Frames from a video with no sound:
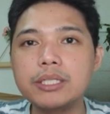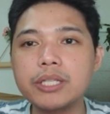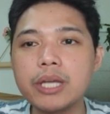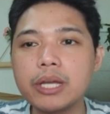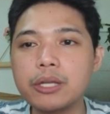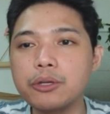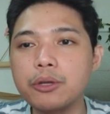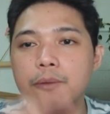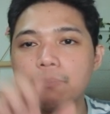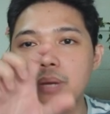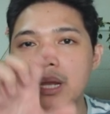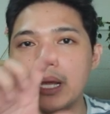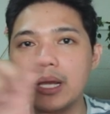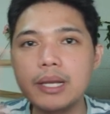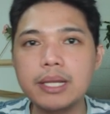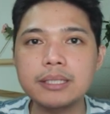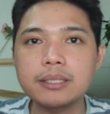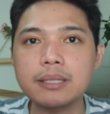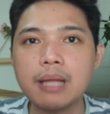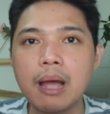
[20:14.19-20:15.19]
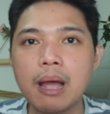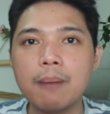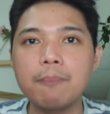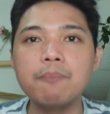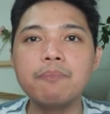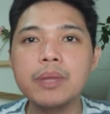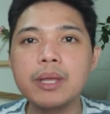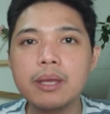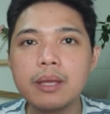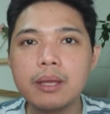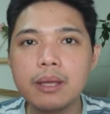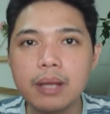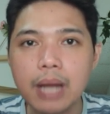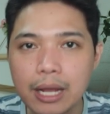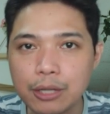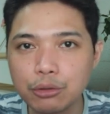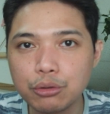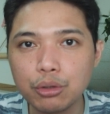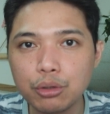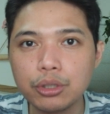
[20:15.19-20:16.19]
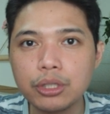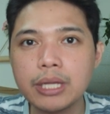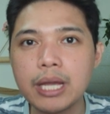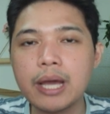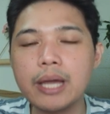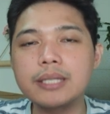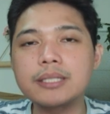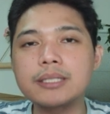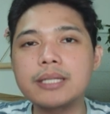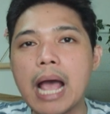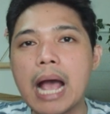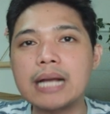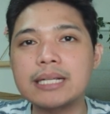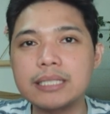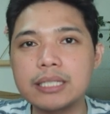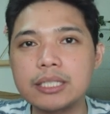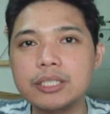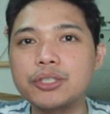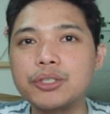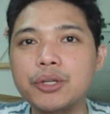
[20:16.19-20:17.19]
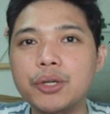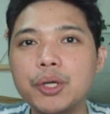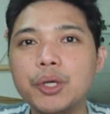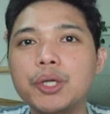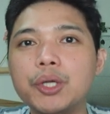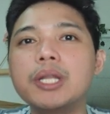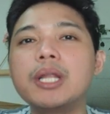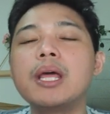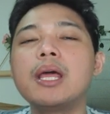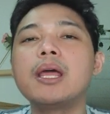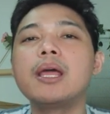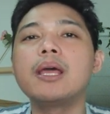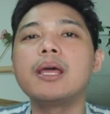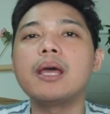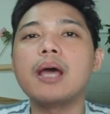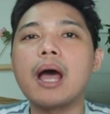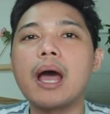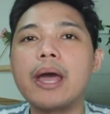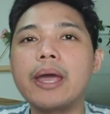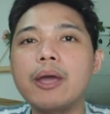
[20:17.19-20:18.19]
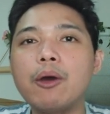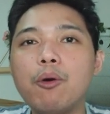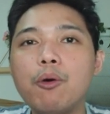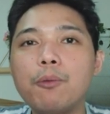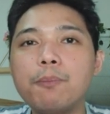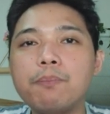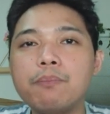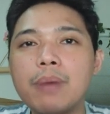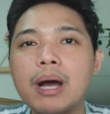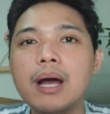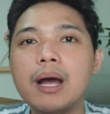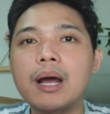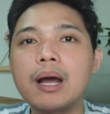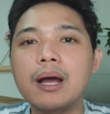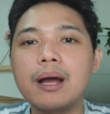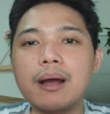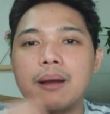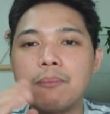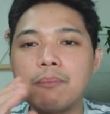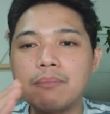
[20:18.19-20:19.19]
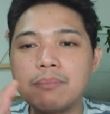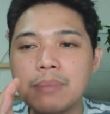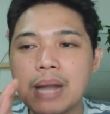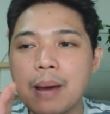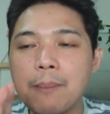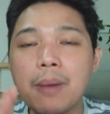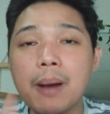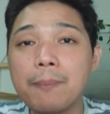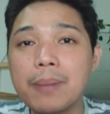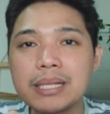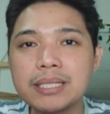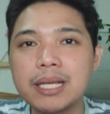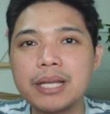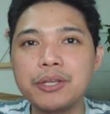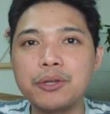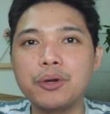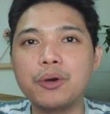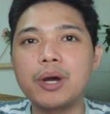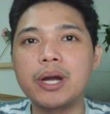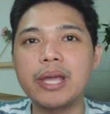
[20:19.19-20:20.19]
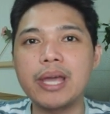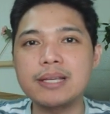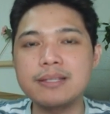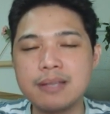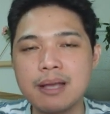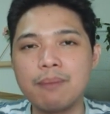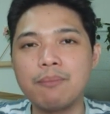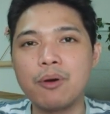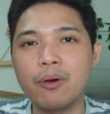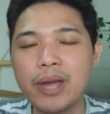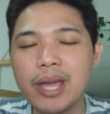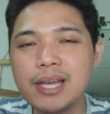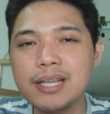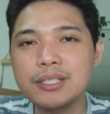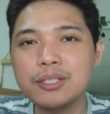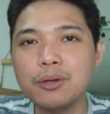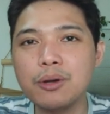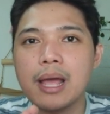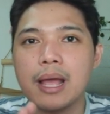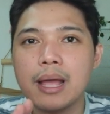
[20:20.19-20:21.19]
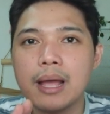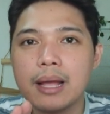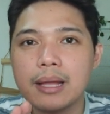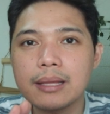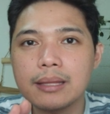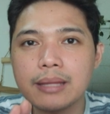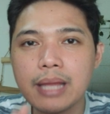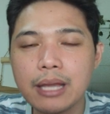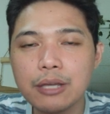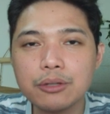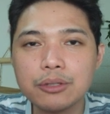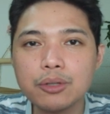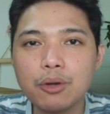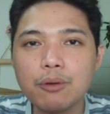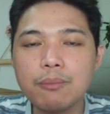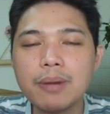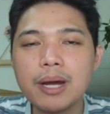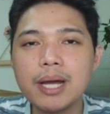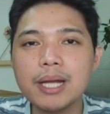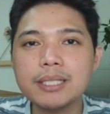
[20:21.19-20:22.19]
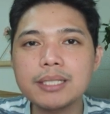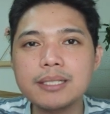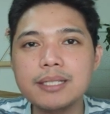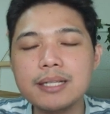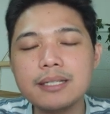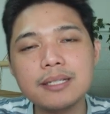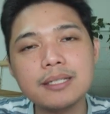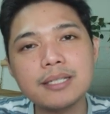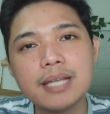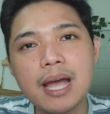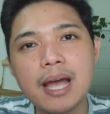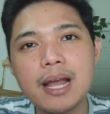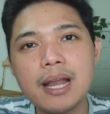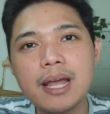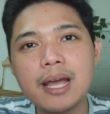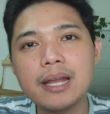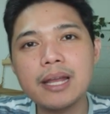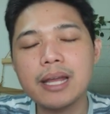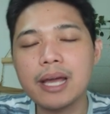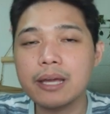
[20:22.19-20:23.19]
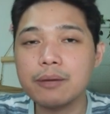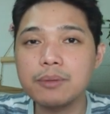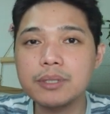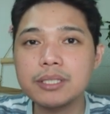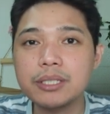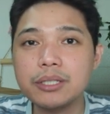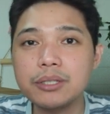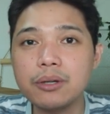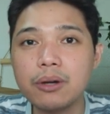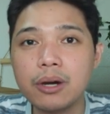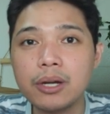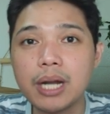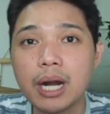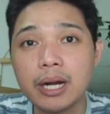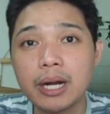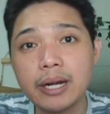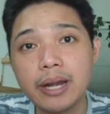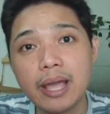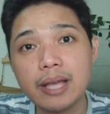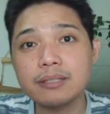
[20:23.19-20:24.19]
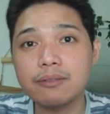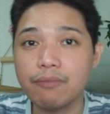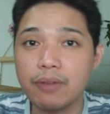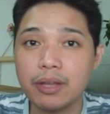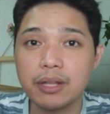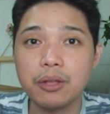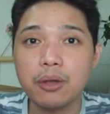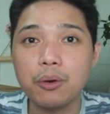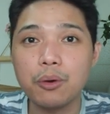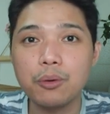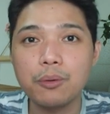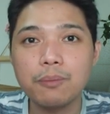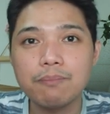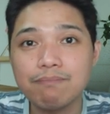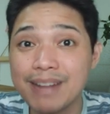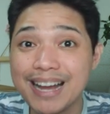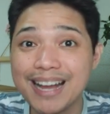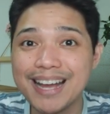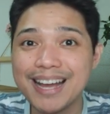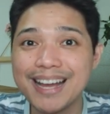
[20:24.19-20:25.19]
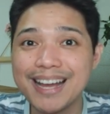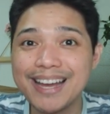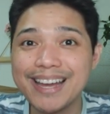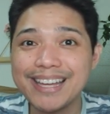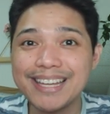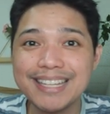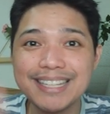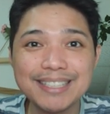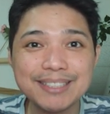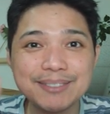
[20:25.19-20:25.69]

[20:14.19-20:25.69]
Check nyo yung playlist tab. Andun guys, access nyo yun. I hope na mapasa nyo ang exam. Okay, so thank you so much. This is Alan. I will see you on our next video. Bye!